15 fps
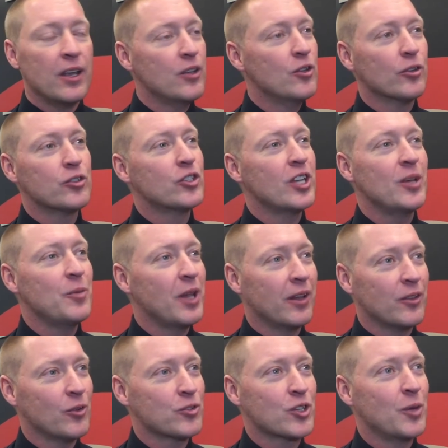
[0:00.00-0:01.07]
You'll see me at
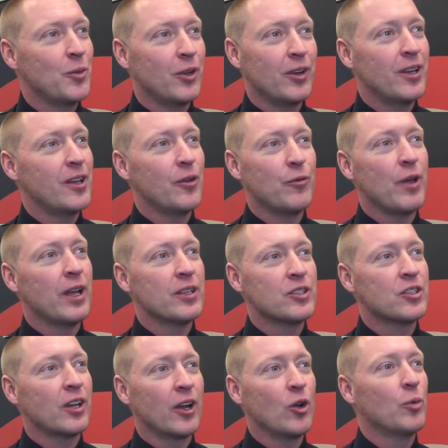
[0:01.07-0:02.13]
those community
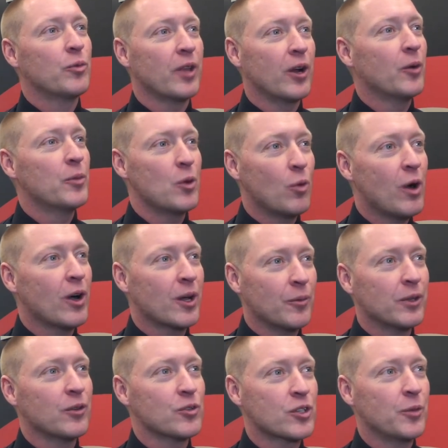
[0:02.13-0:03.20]
events, and I hope that I'll be welcome
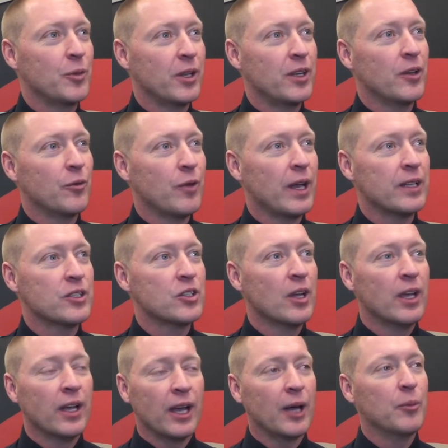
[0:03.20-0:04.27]
at those community events.
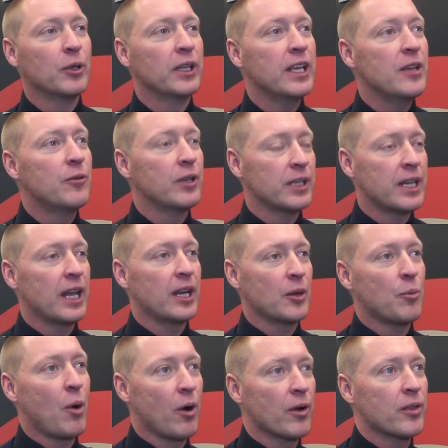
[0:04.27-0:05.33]
I believe in getting
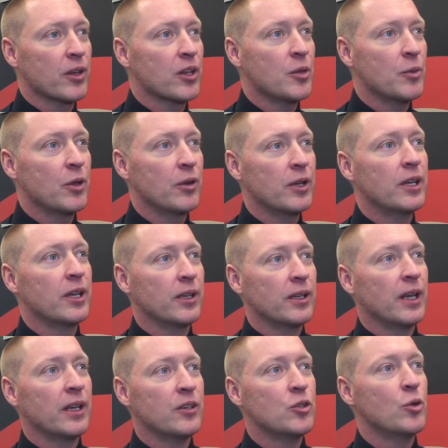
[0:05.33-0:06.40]
part of the community, and,
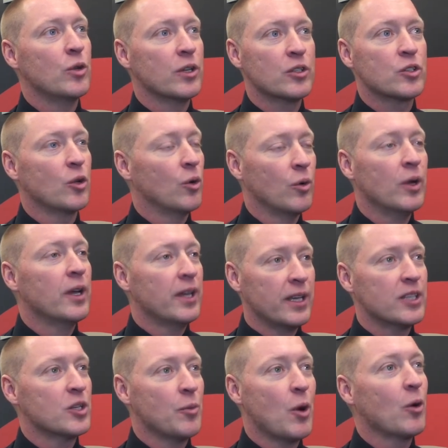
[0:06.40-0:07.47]
and doing so
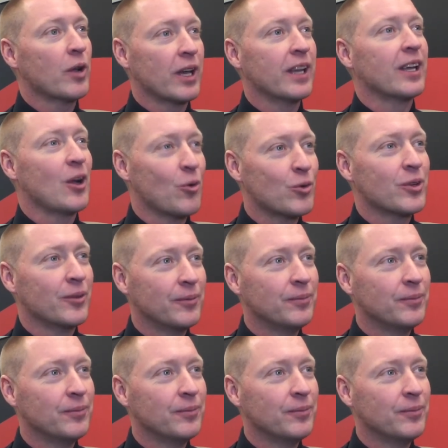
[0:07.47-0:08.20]
is about getting out.